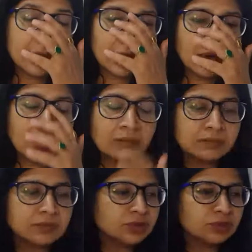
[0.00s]

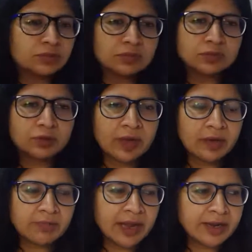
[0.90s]
So I
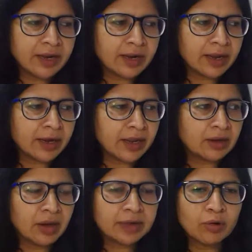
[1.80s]
applied, and
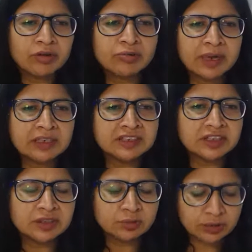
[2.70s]
I got to an
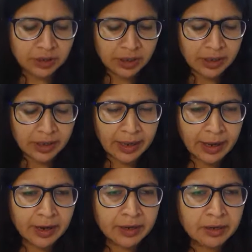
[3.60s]
institute,
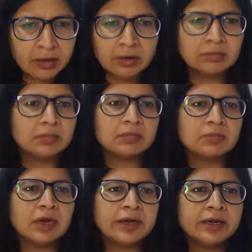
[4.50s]
and
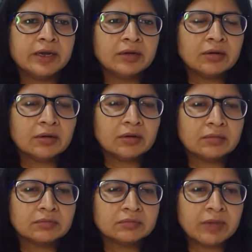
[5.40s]
I did
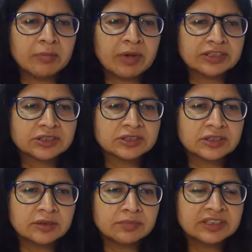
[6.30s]
my
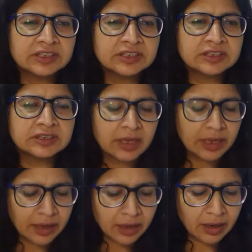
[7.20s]
master's in business.
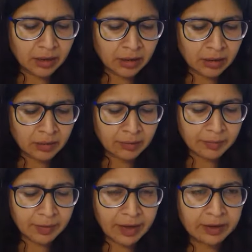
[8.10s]

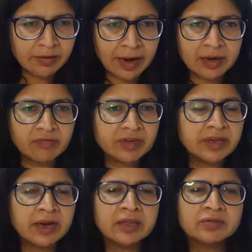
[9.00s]
And right after
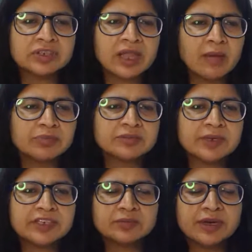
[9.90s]
that, there was a campus
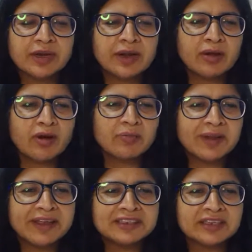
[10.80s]
placement, and I got
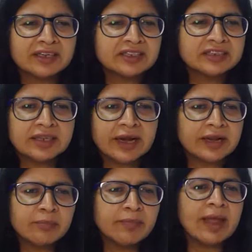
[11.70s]
placed, and this and
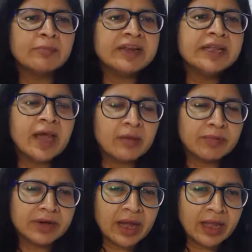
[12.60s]
that, and media
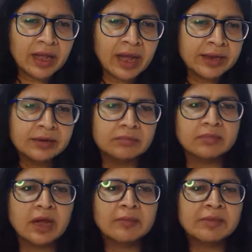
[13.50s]
happened. I
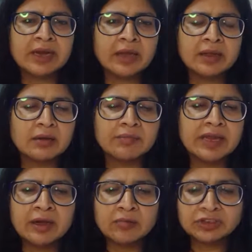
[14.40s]
mean,
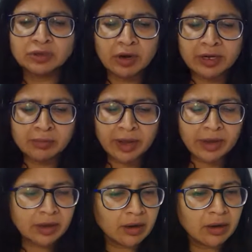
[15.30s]
media was not in
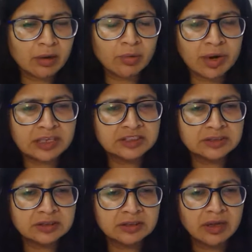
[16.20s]
my
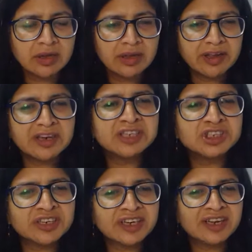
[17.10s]
horizon
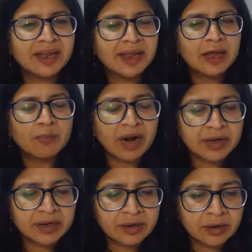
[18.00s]
initially,
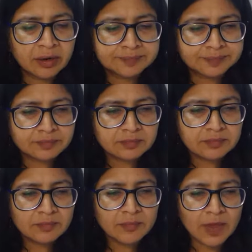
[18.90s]
but it
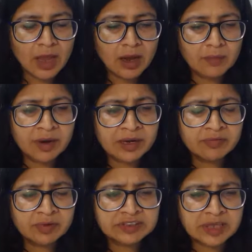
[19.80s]

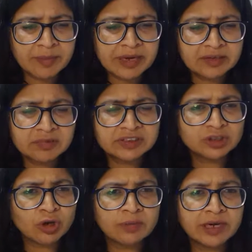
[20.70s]
was. I mean, it was a
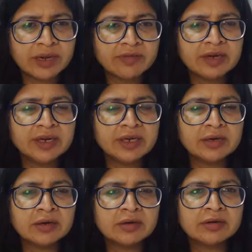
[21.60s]
job that I
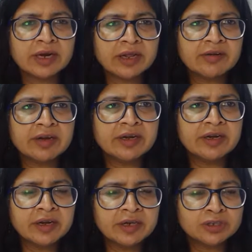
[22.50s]
really
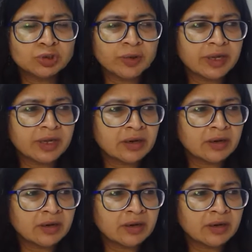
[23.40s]
did enjoy.